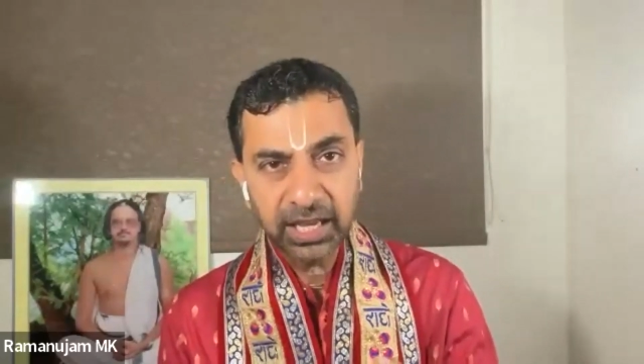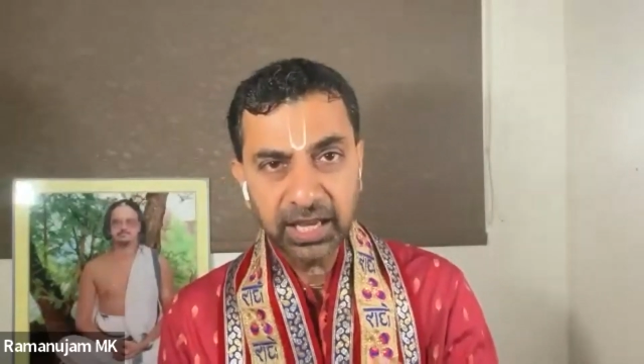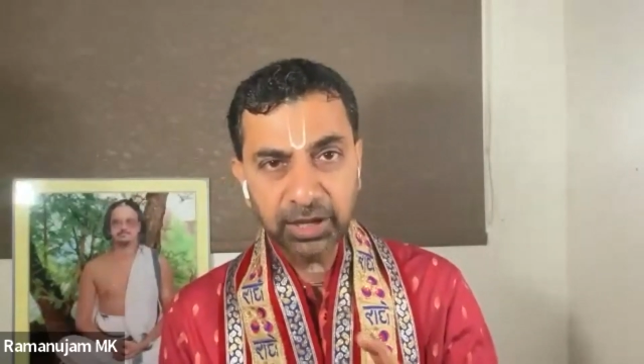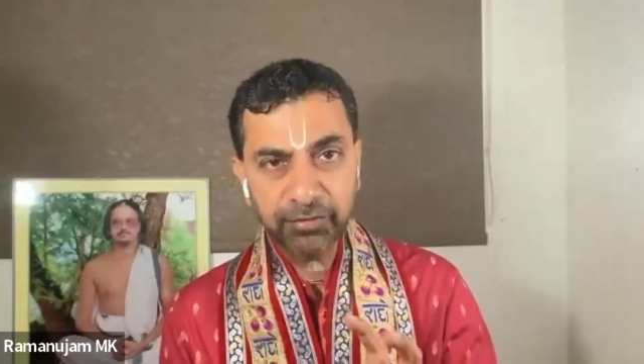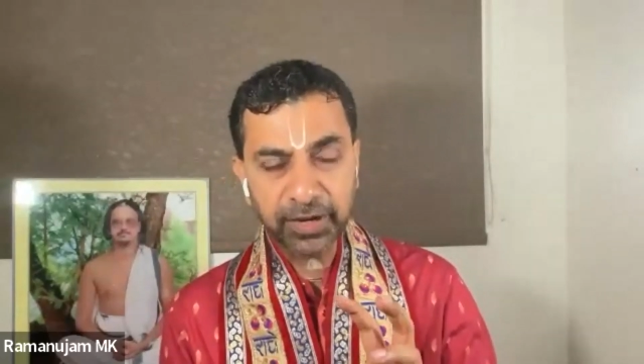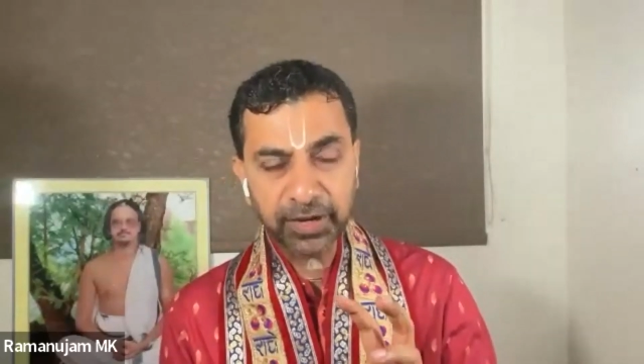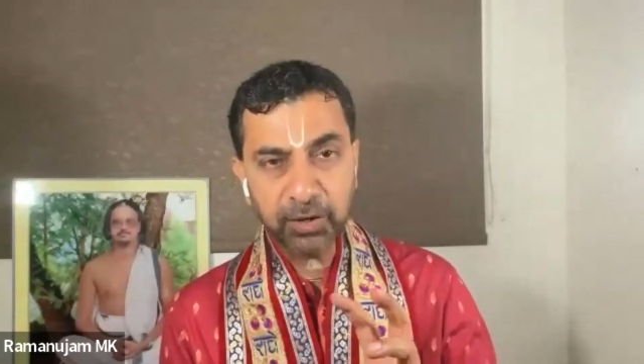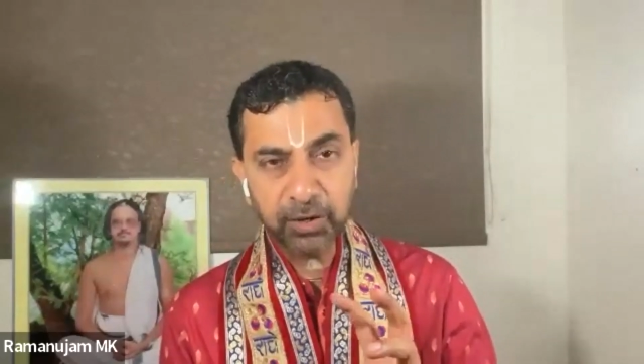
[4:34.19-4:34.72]

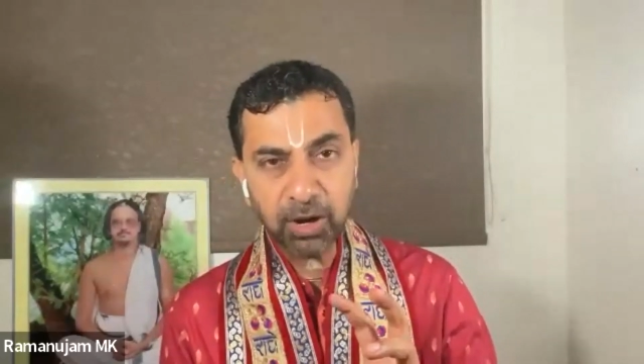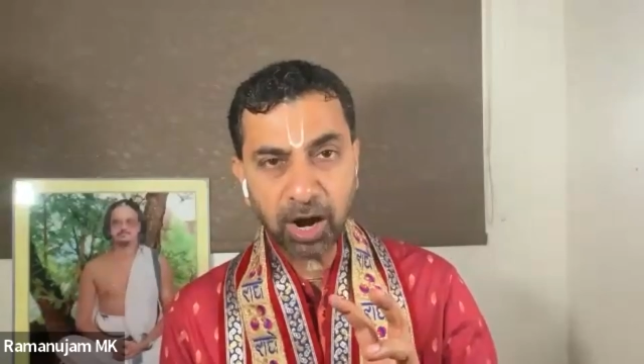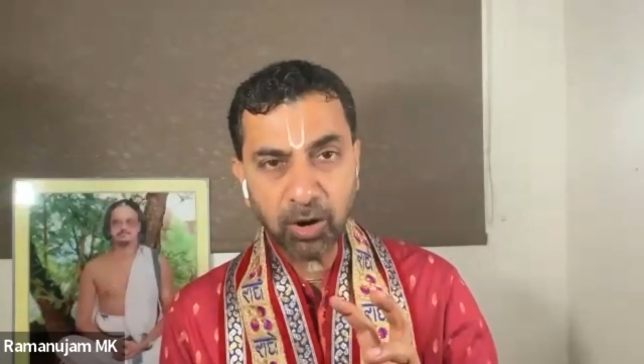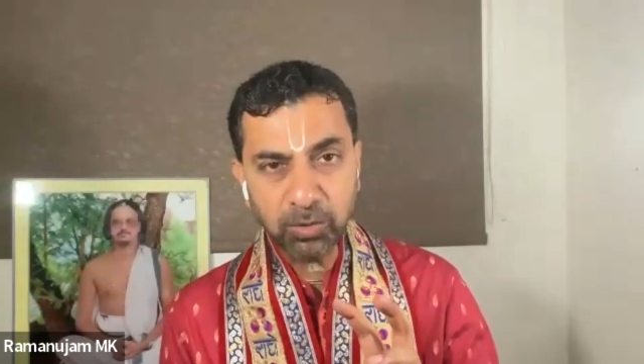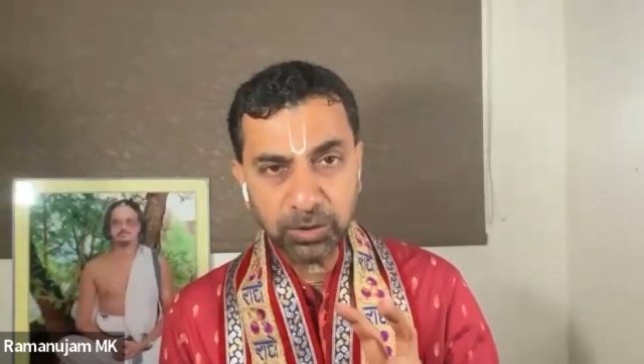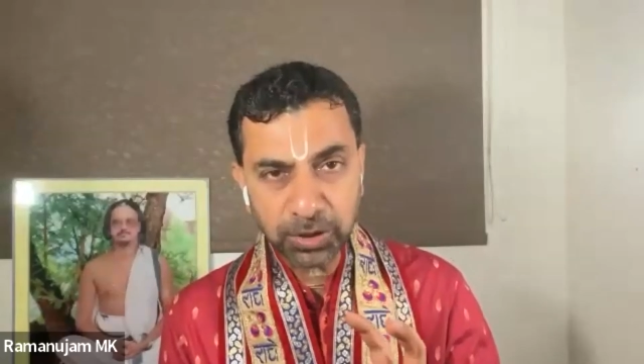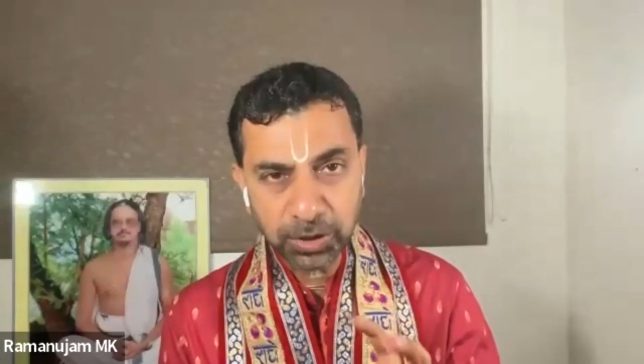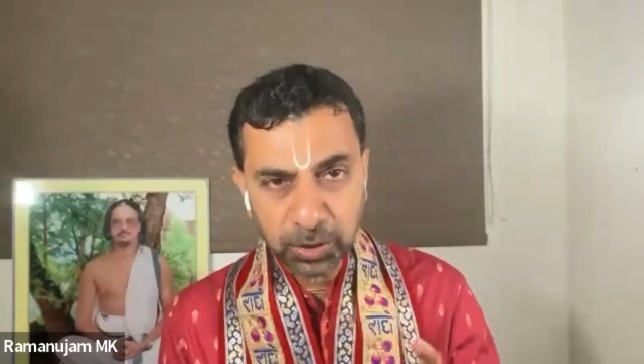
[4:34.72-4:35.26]
if I know
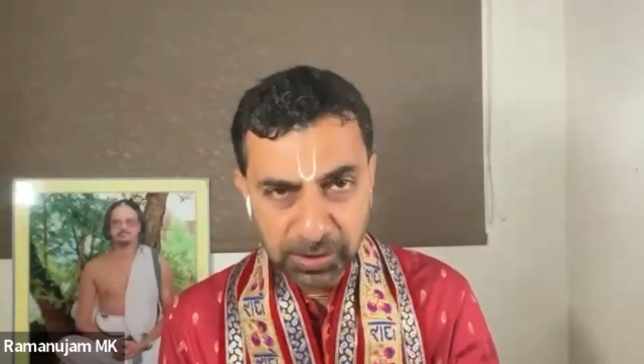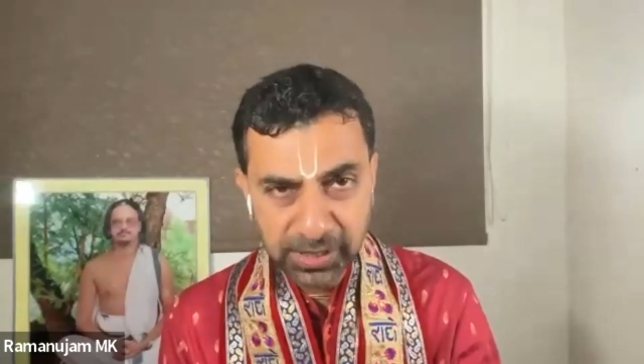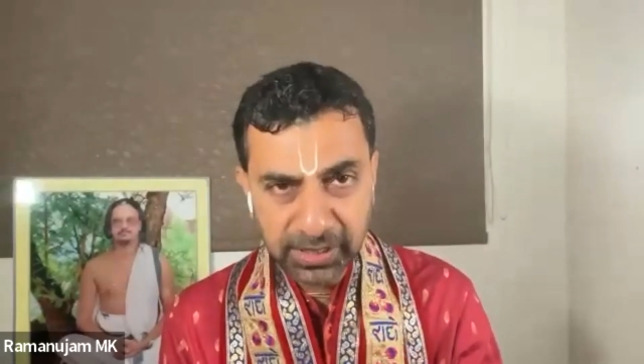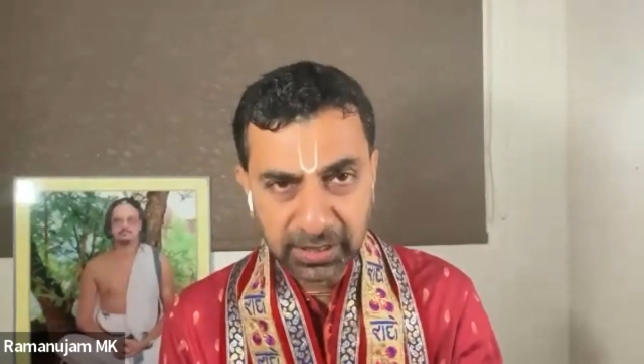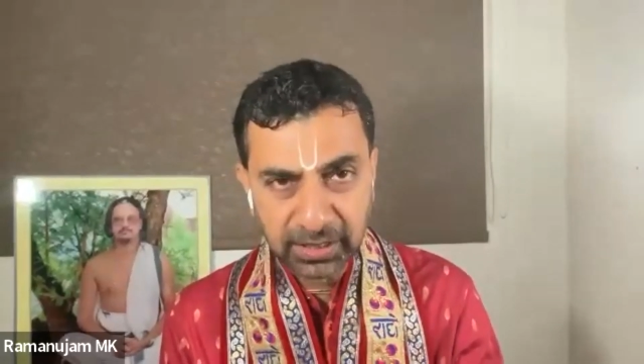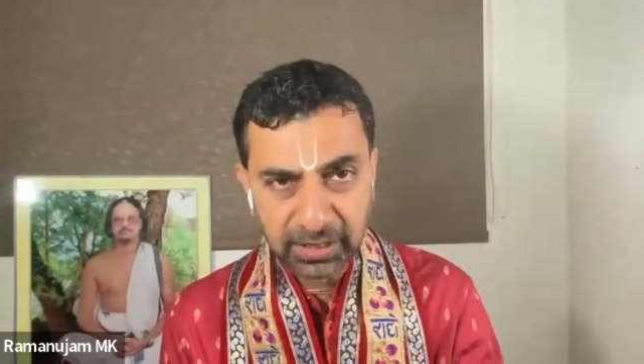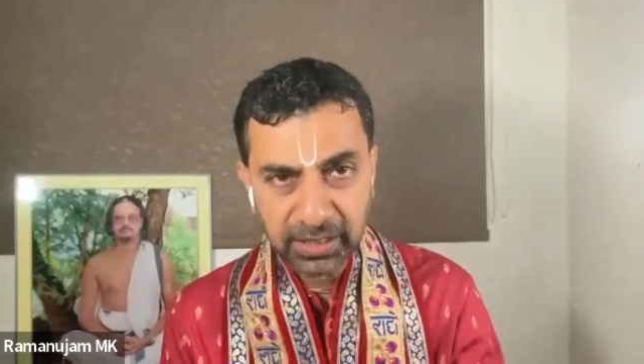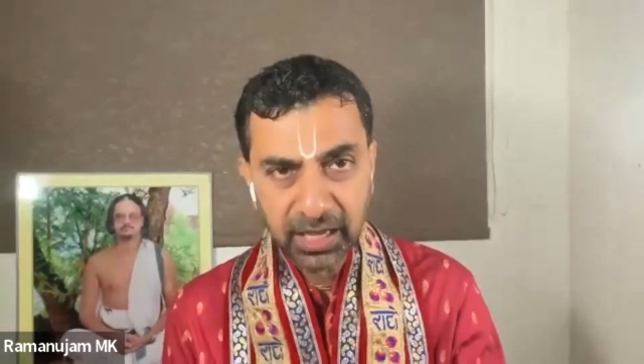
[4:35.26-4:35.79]
how to use
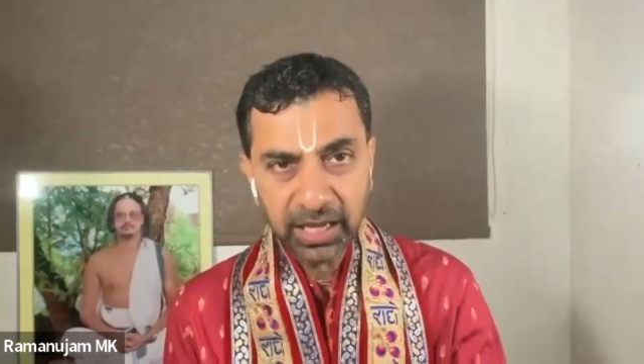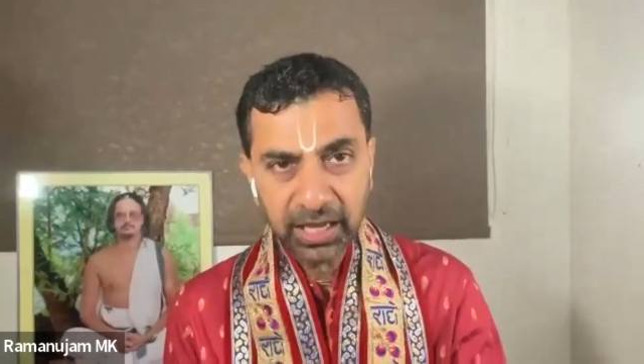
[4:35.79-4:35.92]
it,